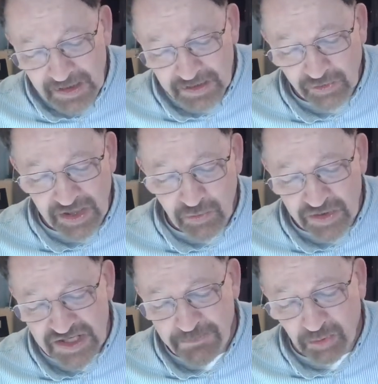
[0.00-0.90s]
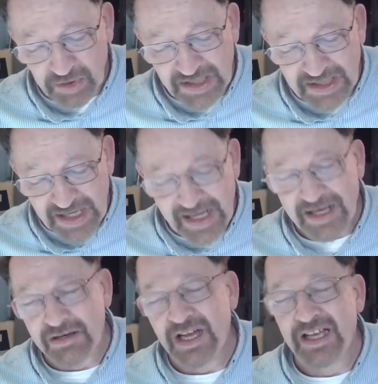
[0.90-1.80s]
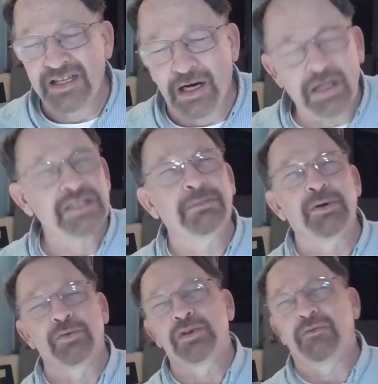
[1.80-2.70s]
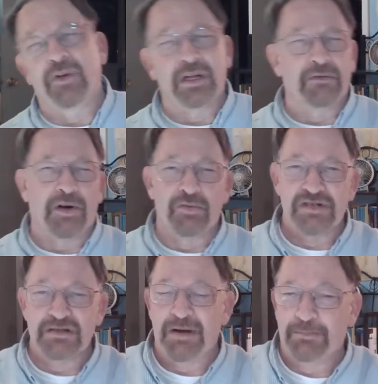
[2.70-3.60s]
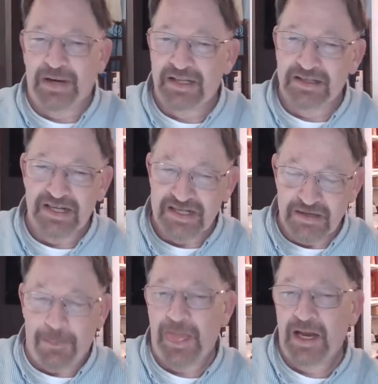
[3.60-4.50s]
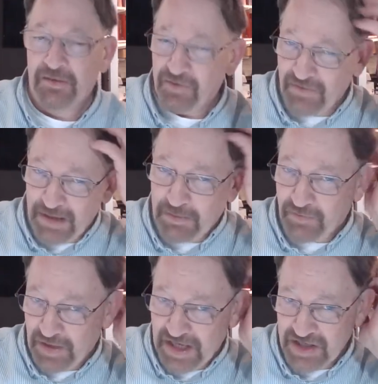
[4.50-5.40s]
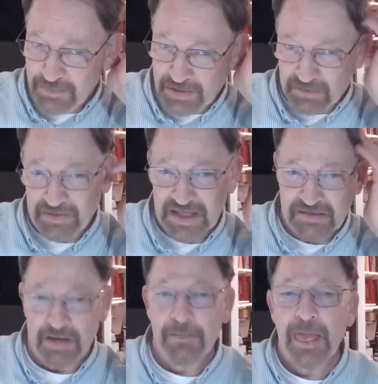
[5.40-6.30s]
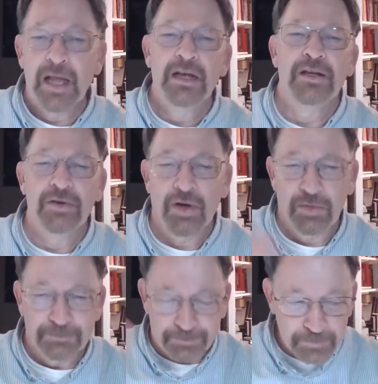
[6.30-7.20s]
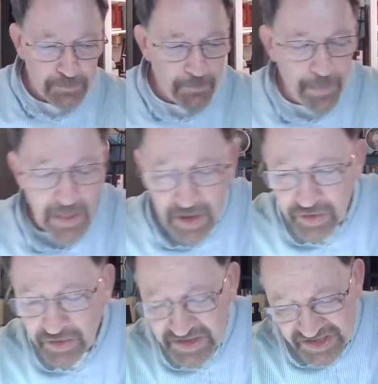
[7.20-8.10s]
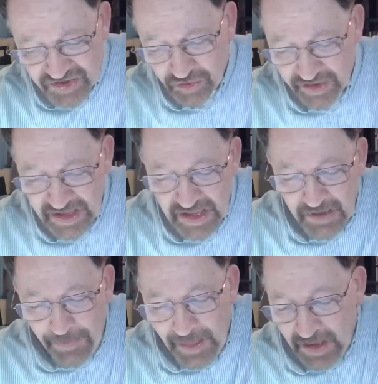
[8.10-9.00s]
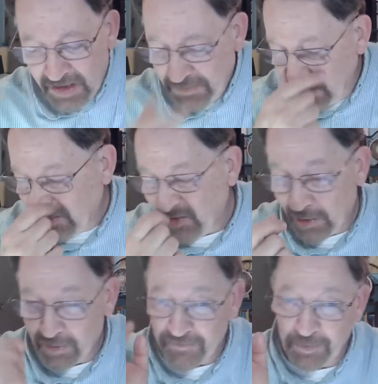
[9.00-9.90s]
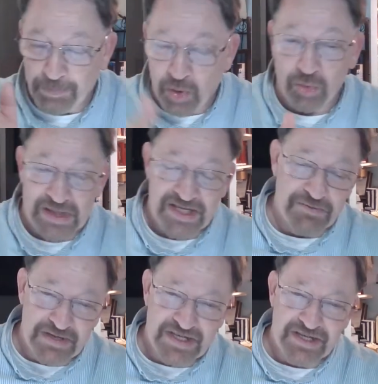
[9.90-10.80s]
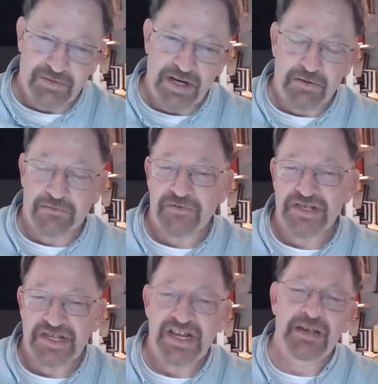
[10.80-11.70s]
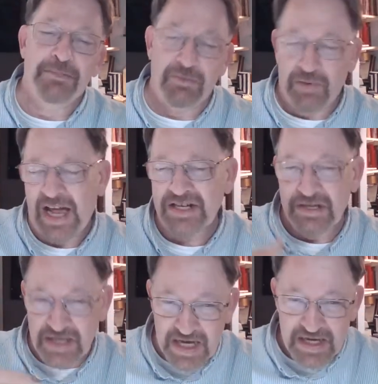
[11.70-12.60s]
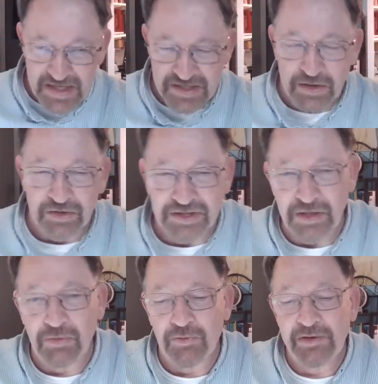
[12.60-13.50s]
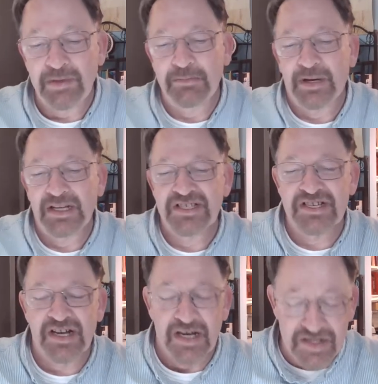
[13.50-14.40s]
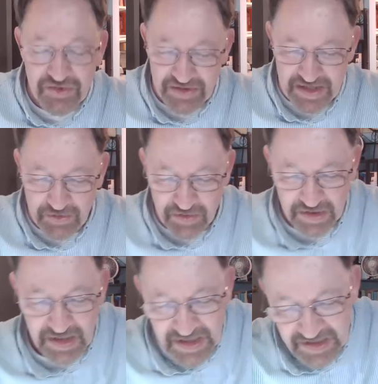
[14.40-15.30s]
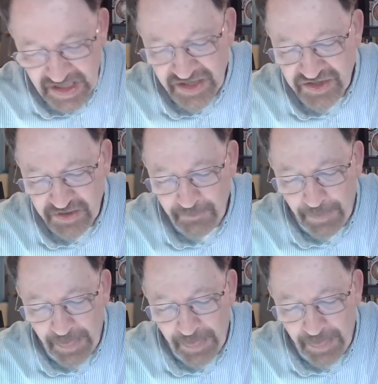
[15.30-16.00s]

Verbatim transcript: The Greek word is politeia, and the ultimate root of all of our words about politics, and, and if you've had me for ancient political philosophy, you know, you know this story, comes from the Greek word for polis, which is the Greek word for city, but actually is closer to what we mean by country or nation.